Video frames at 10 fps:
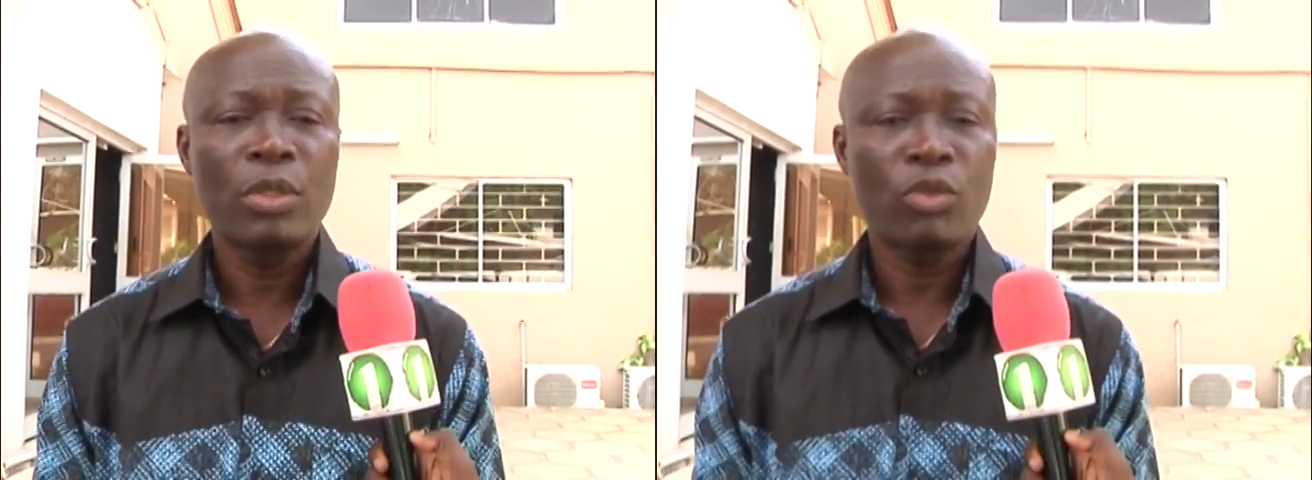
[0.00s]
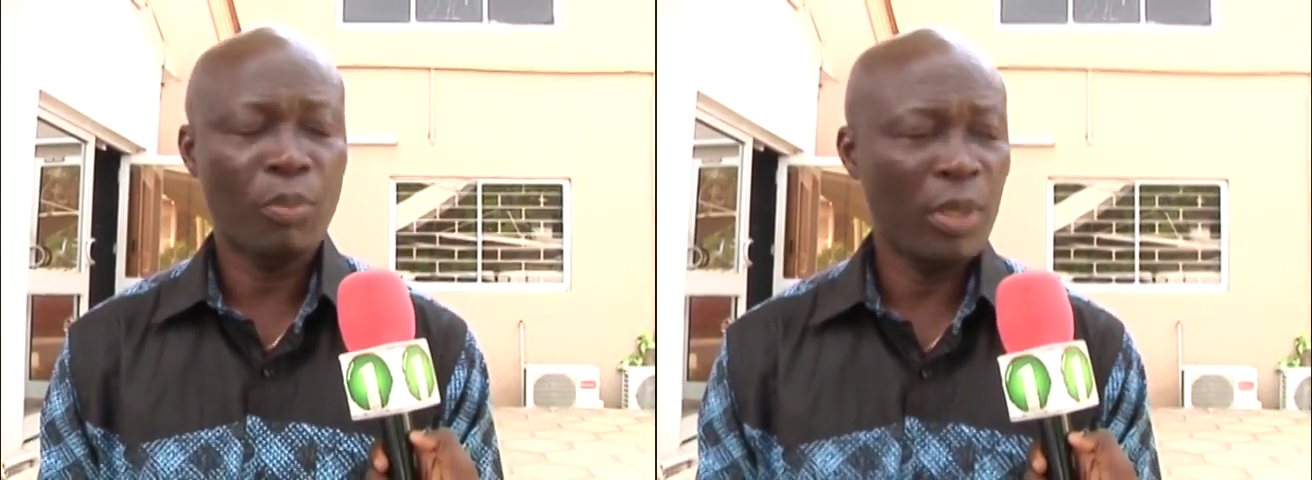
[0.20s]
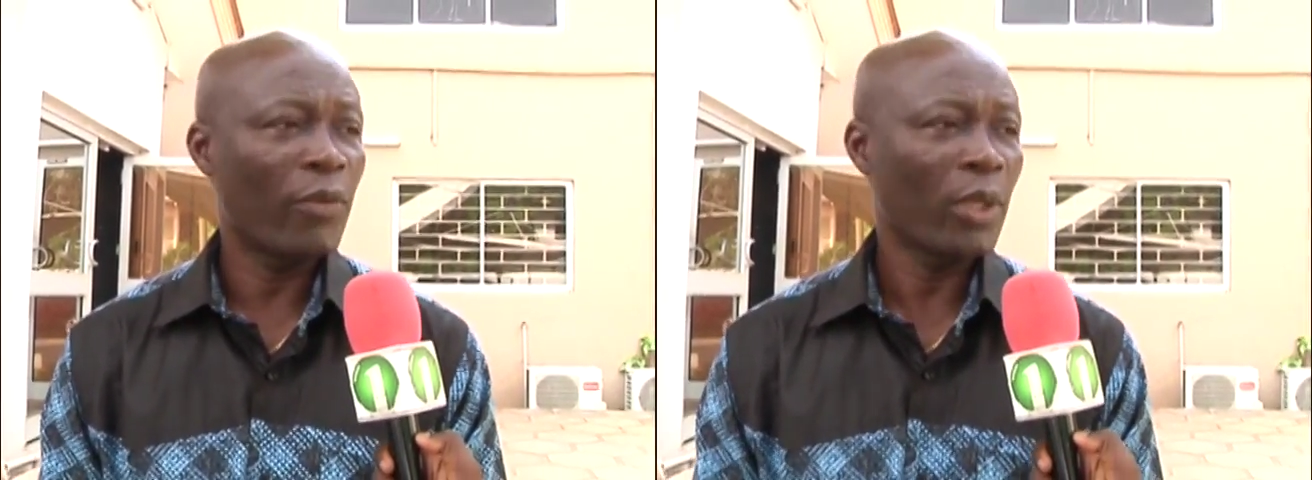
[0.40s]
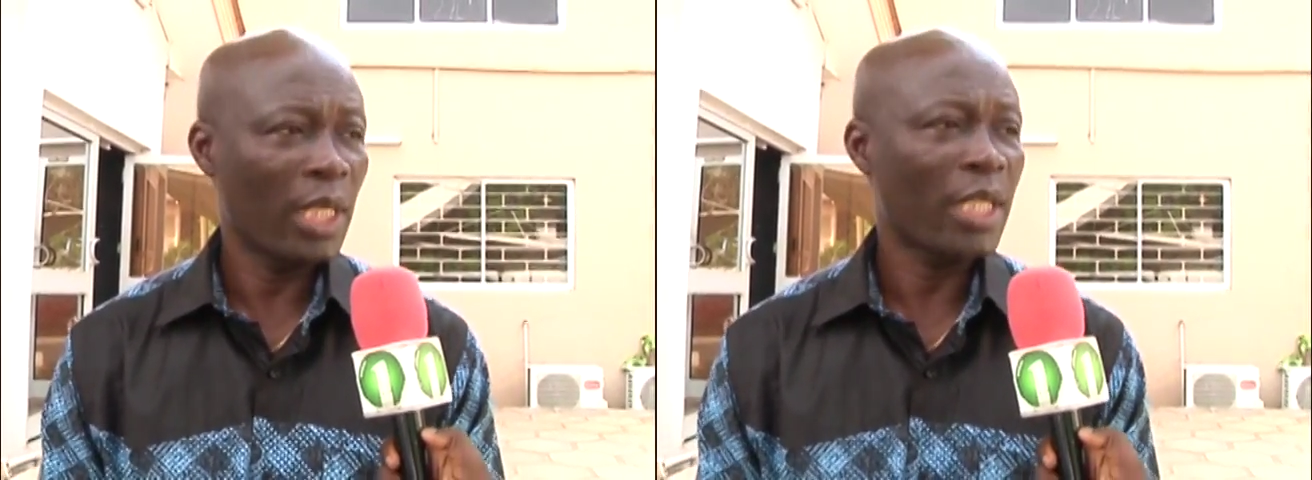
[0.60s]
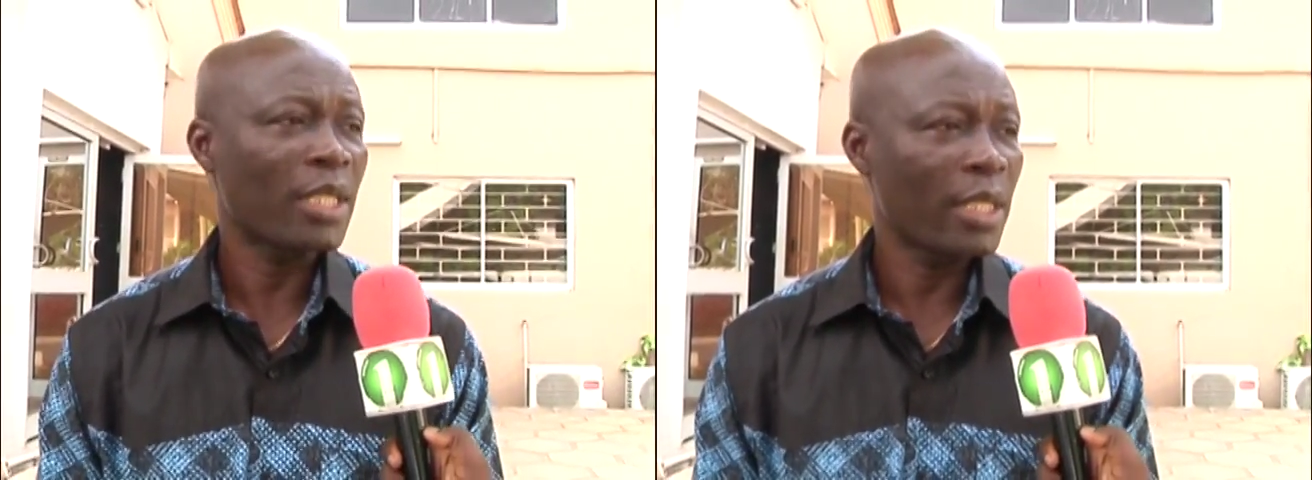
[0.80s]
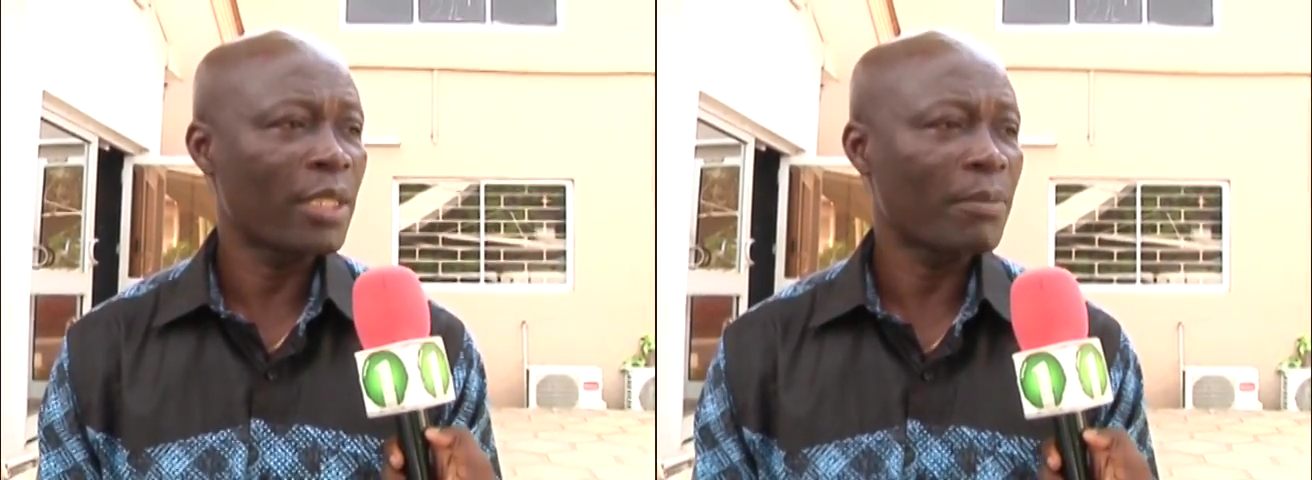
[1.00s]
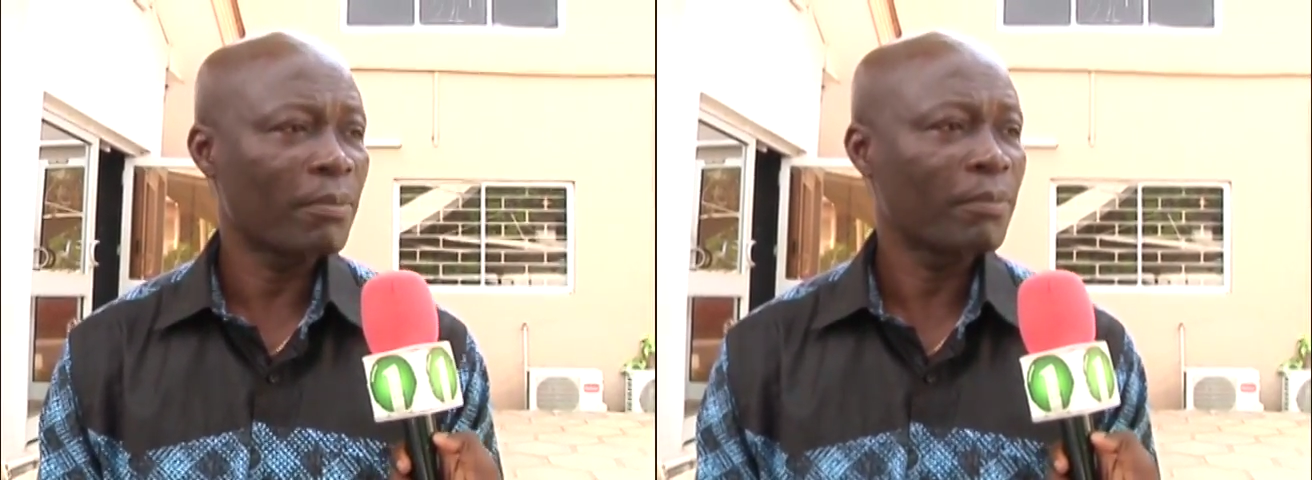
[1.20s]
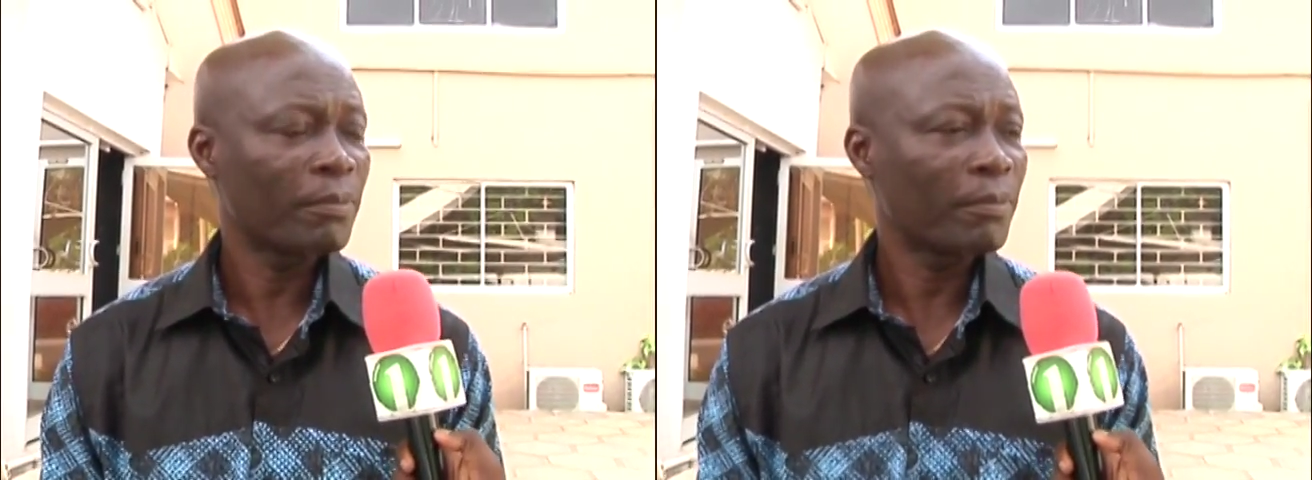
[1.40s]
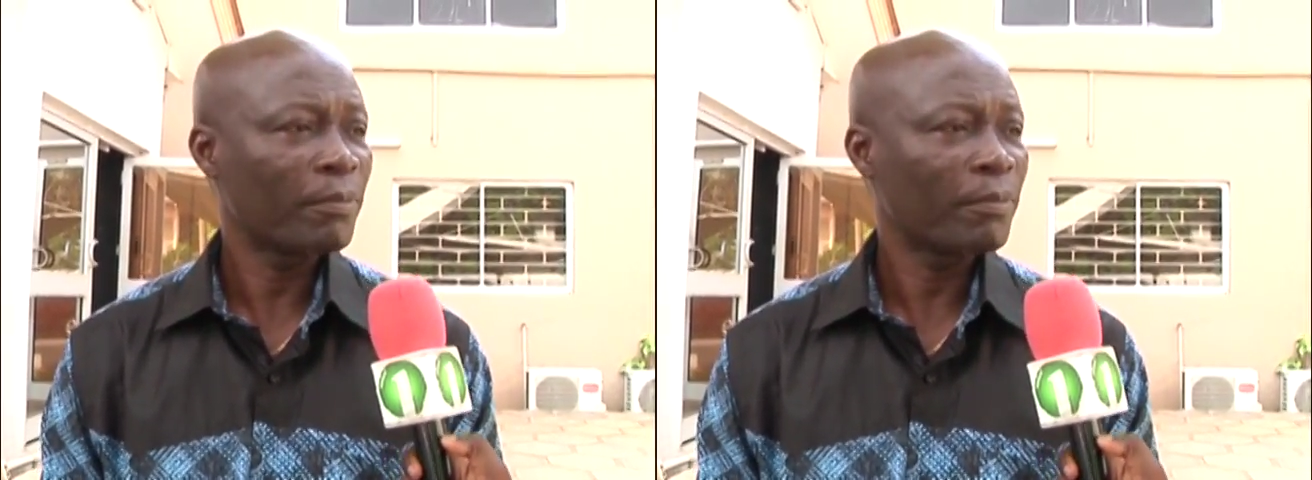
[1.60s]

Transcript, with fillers: to play for the national team. The